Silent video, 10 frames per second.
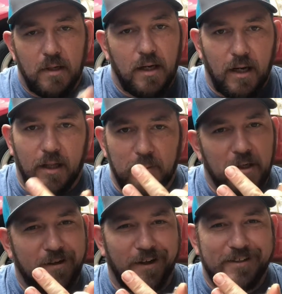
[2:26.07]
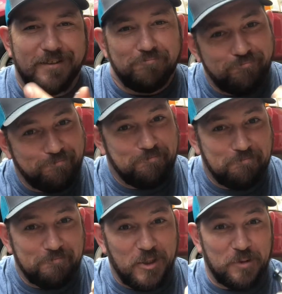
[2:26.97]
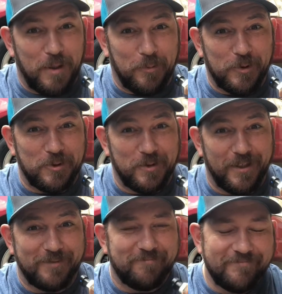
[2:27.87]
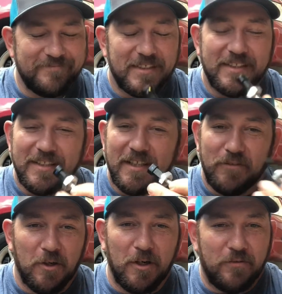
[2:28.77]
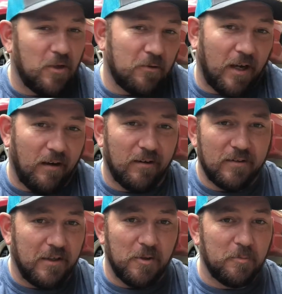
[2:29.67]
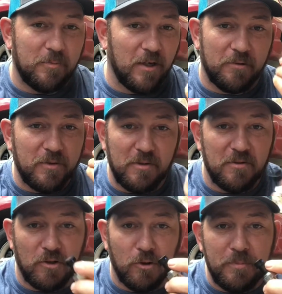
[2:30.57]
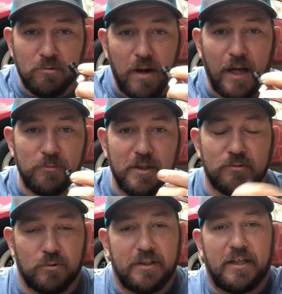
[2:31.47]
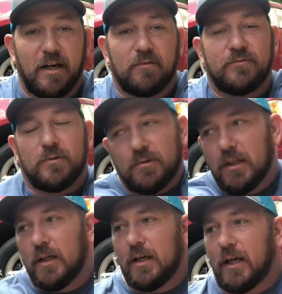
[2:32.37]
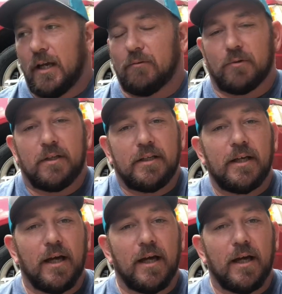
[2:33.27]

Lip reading: I like brake lights. Just my personal thing. If you don't care, and the group you ride with is really careful and really